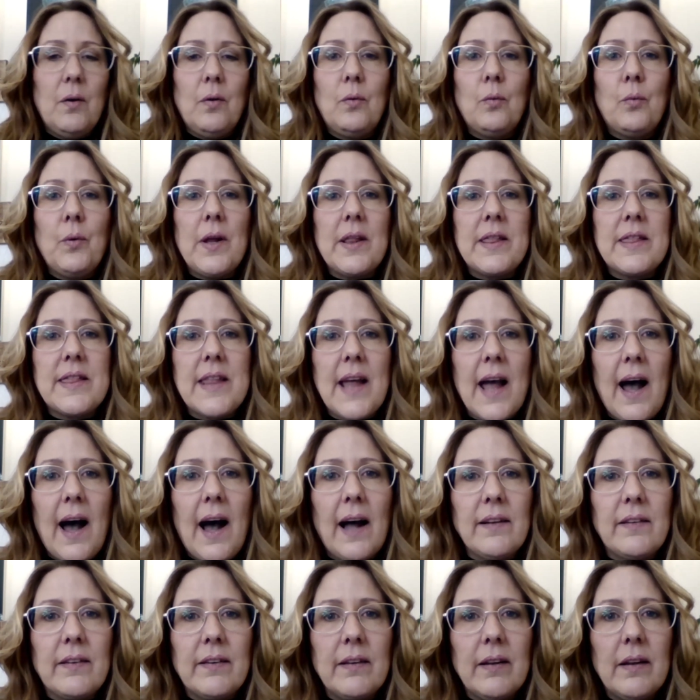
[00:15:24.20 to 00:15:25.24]
with
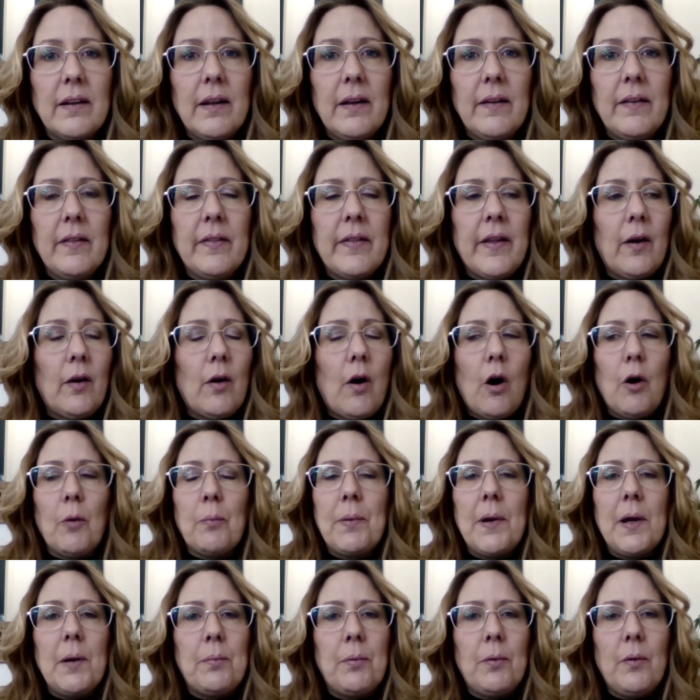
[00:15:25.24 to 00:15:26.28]
that, there are
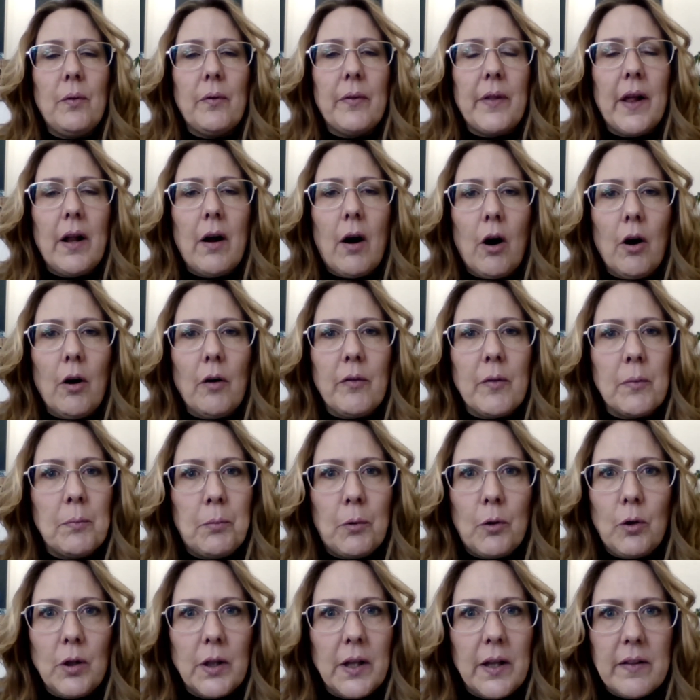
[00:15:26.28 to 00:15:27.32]
people that are the
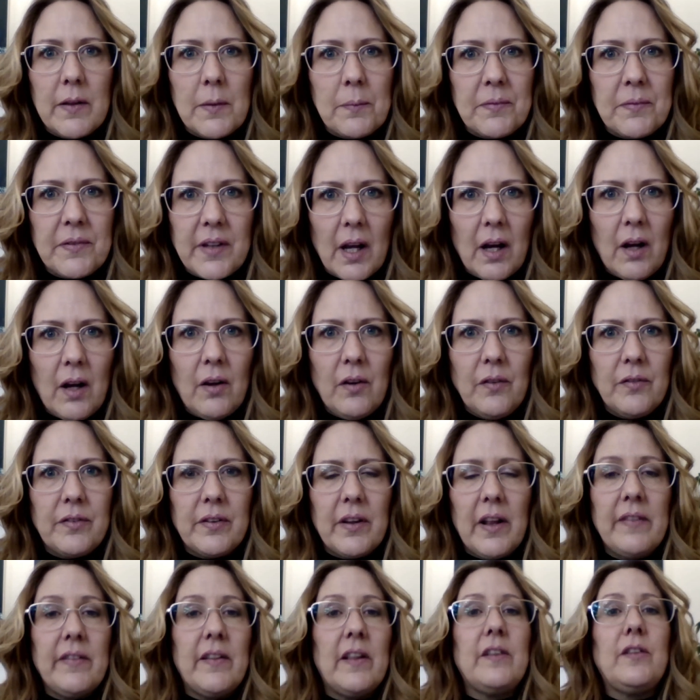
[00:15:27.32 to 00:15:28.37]
bully themselves,
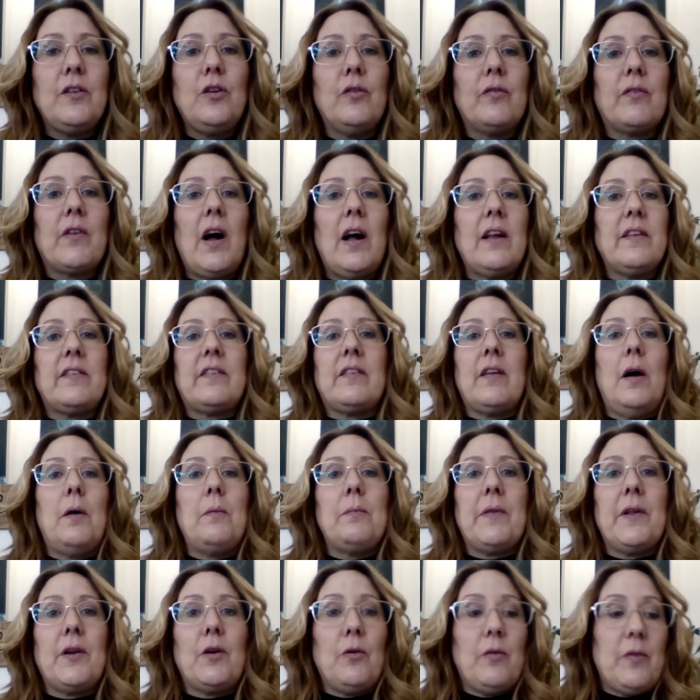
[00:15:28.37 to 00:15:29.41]
and then you've got
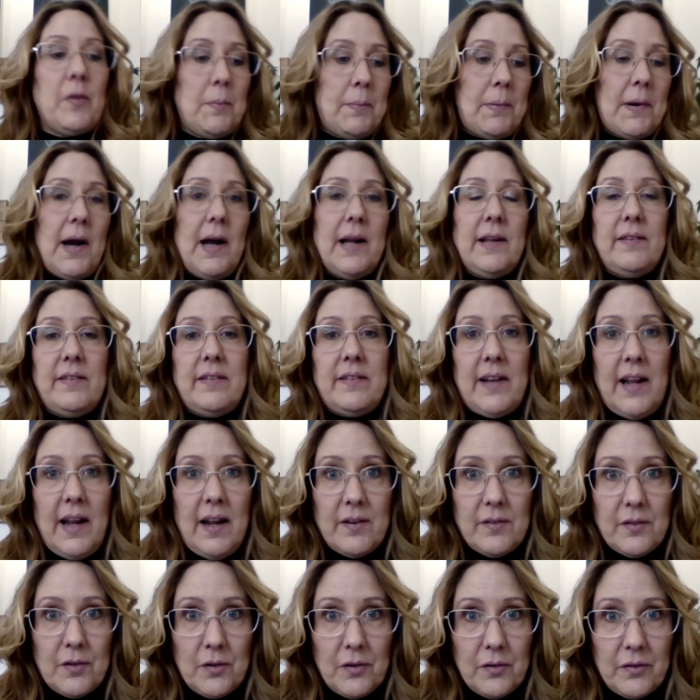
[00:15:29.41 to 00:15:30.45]
some that are the
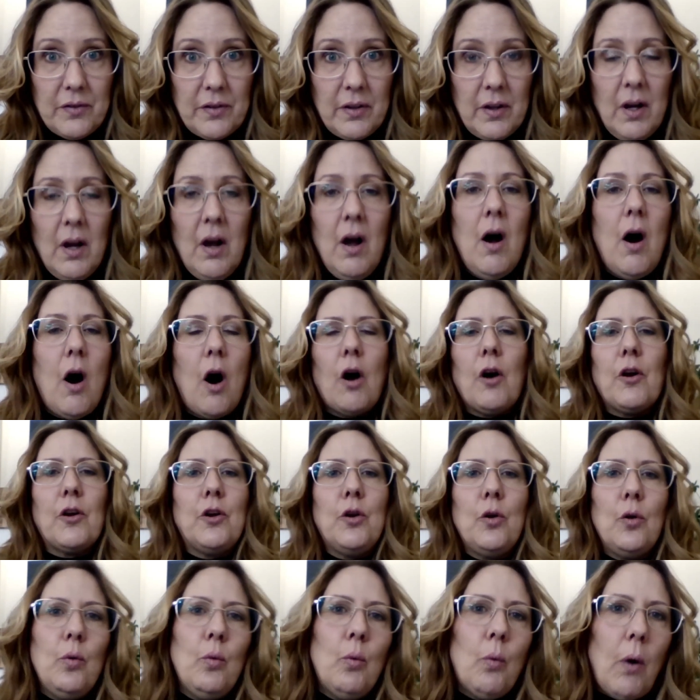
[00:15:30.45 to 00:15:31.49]
bystanders. Are
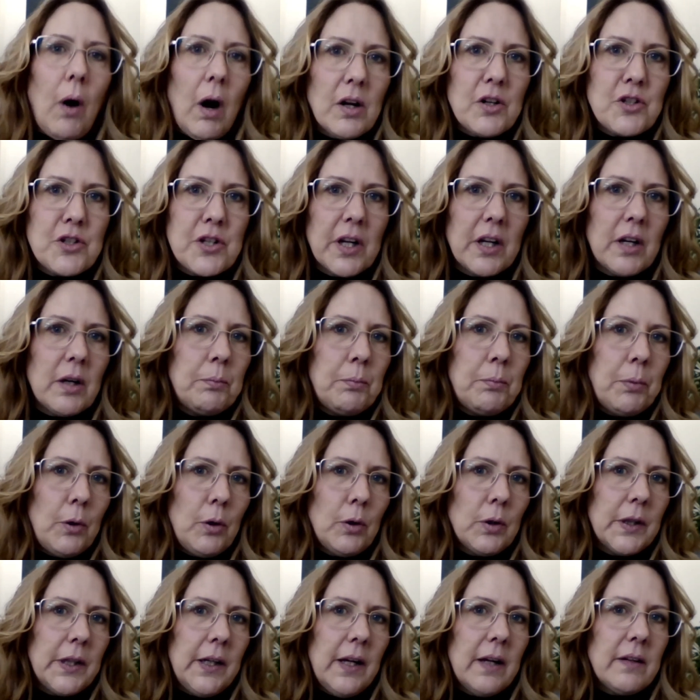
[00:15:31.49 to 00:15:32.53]
you watching a
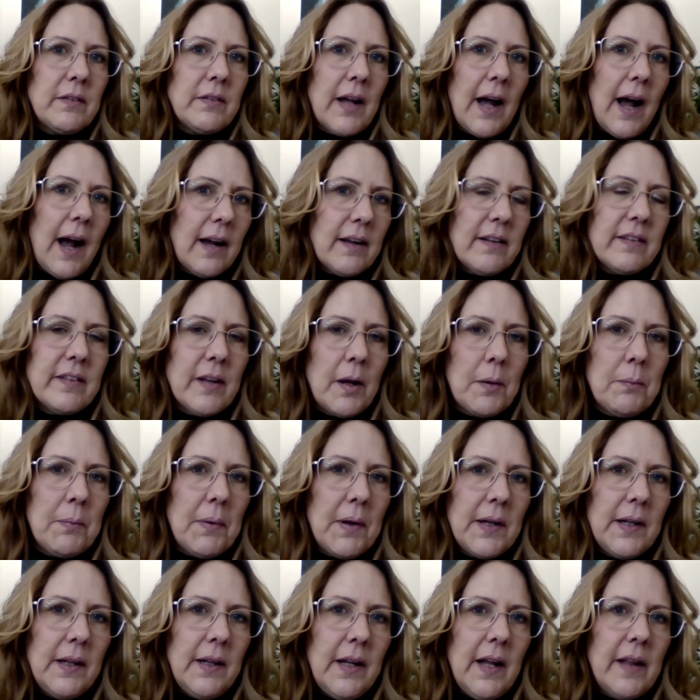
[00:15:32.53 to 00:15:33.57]
bully attack
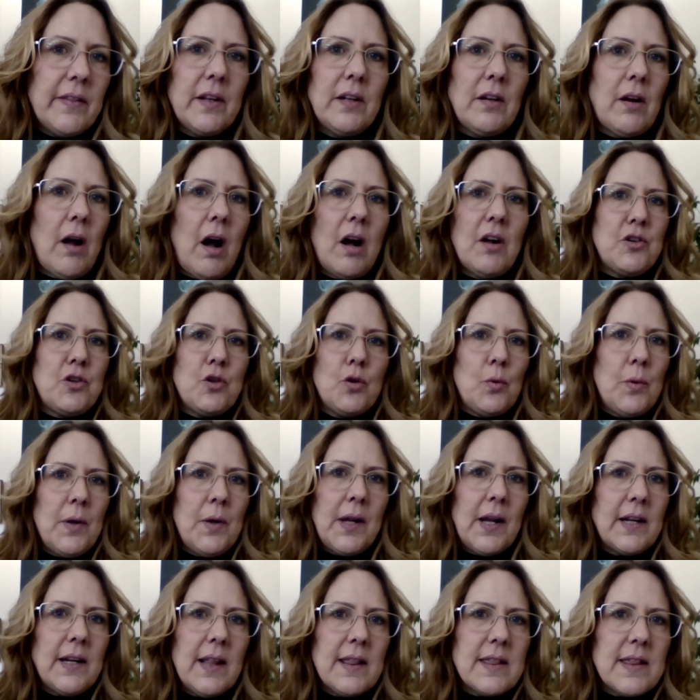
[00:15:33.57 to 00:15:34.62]
somebody and then not
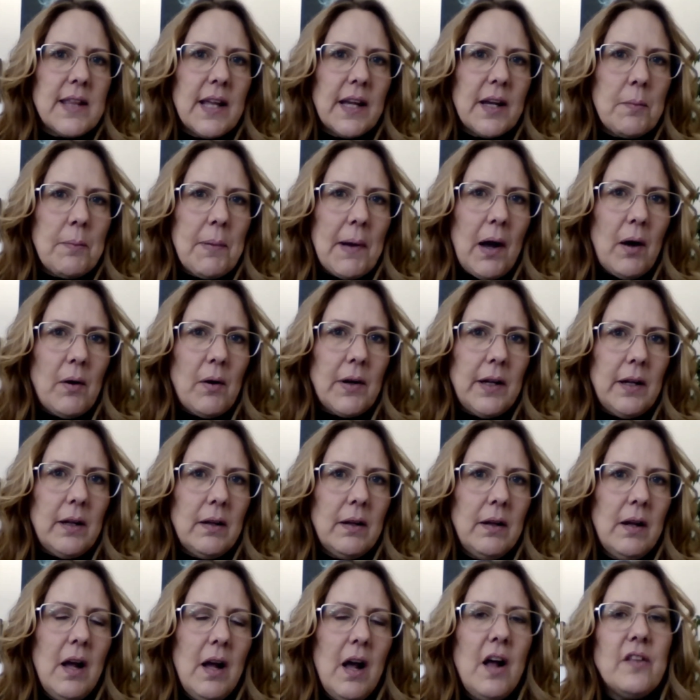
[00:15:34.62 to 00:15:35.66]
doing anything about it?
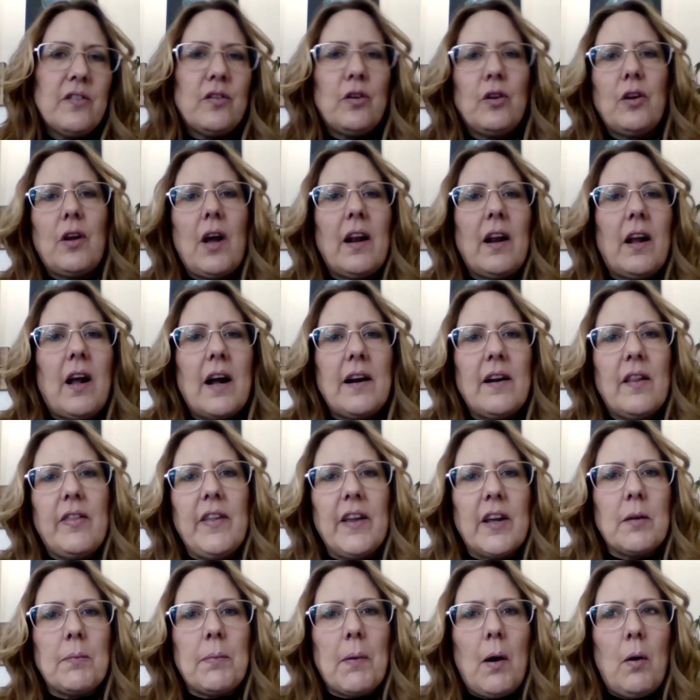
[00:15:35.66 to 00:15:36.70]
So, you got to kind of
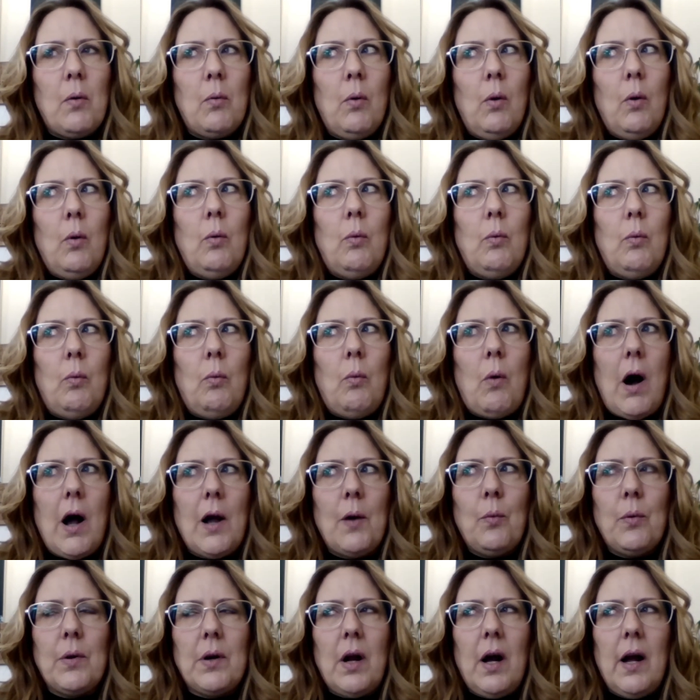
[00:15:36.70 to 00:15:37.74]
think about, well,
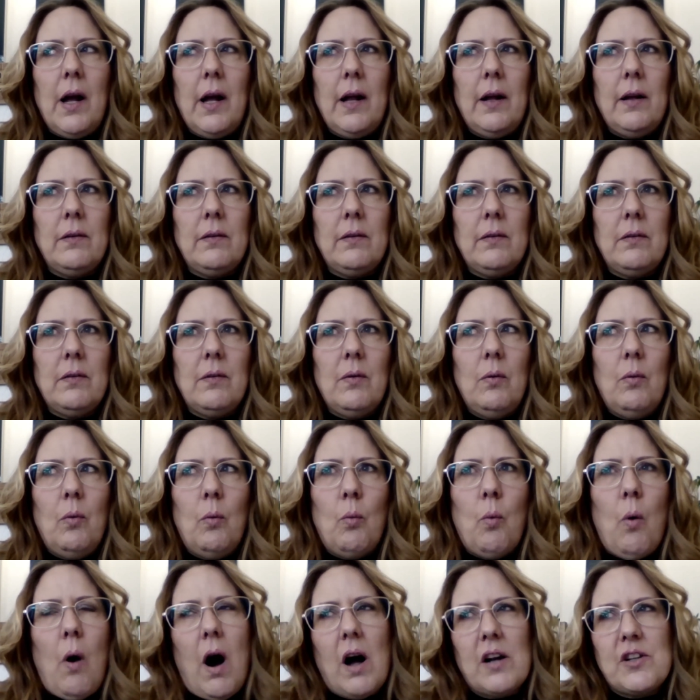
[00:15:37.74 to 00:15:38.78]
why would I
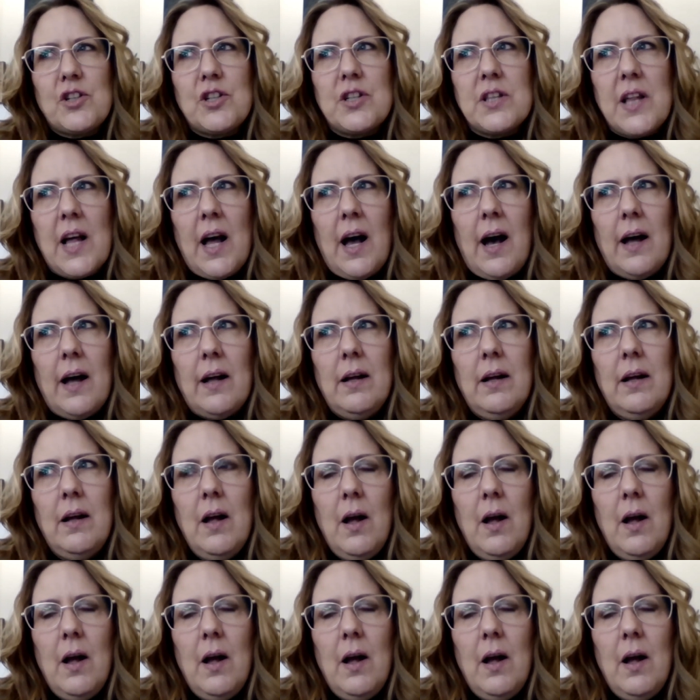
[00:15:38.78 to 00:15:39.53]
watch that?